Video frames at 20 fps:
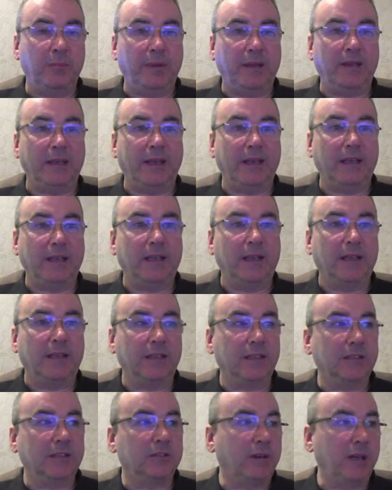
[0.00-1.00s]
late. Like
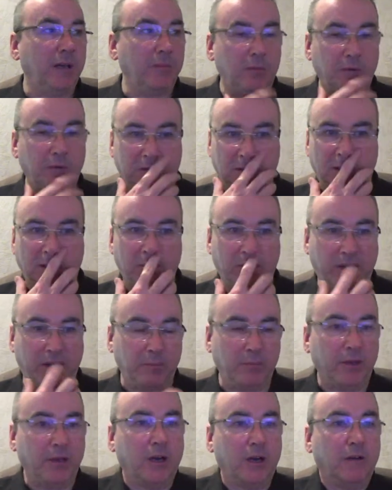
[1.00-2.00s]
that's why I put that it might
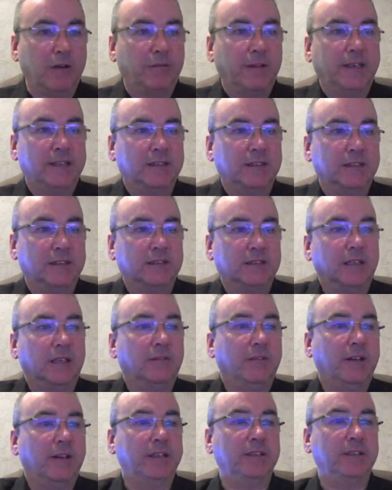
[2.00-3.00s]
be 8:30 instead
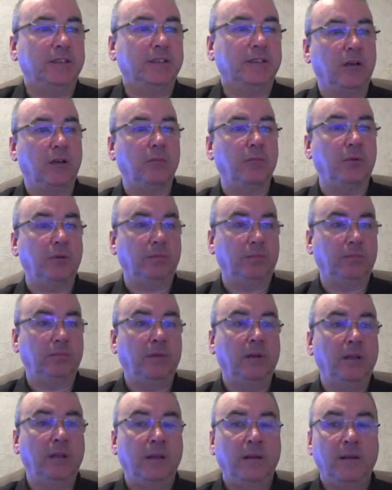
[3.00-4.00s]
of 8 o'clock. But
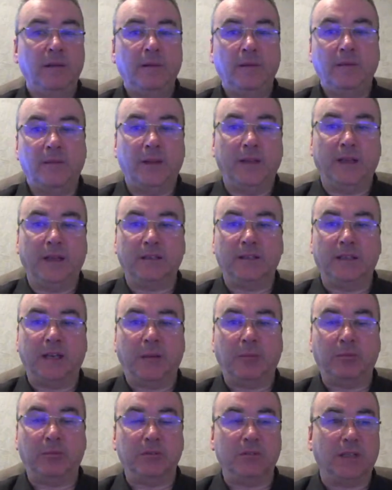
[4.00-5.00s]
as it
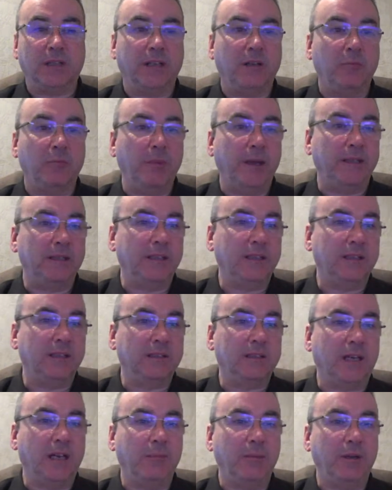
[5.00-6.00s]
happens, like I made it in
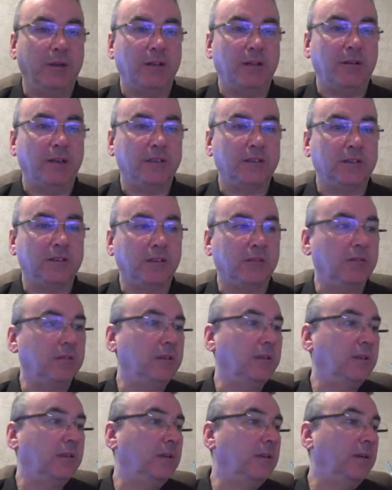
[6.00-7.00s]
time anyway. So
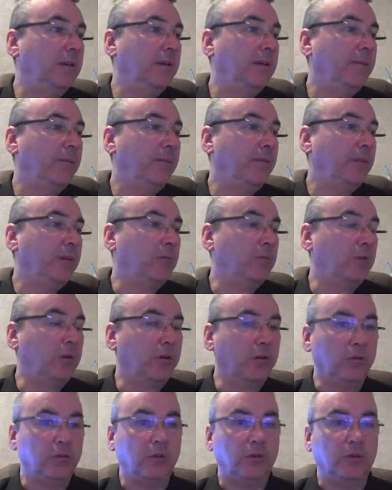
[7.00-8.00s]
we're
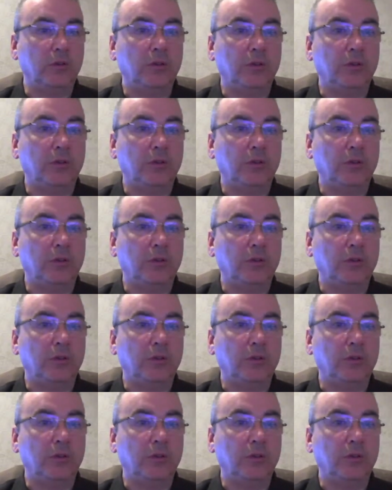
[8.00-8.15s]
all good.